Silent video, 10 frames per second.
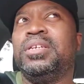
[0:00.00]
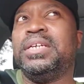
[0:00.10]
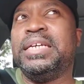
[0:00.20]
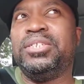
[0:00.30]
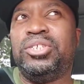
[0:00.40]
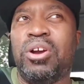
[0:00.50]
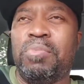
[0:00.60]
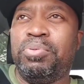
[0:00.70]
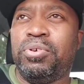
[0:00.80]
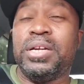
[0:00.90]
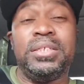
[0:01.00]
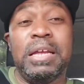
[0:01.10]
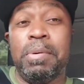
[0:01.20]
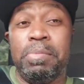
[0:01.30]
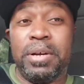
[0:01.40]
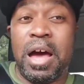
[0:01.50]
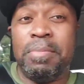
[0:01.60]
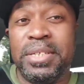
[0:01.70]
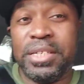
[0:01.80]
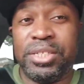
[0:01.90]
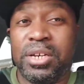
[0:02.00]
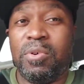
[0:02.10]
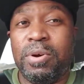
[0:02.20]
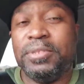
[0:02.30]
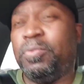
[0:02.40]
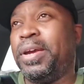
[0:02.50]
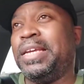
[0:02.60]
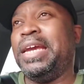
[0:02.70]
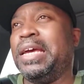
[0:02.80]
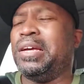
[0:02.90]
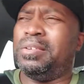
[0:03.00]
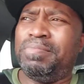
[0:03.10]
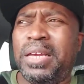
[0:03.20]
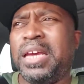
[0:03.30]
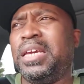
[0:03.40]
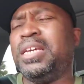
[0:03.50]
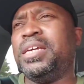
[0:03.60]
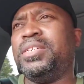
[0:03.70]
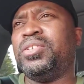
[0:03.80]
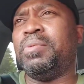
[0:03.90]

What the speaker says: Is Shawn Porter step up in competition at welterweight? Yeah, he is.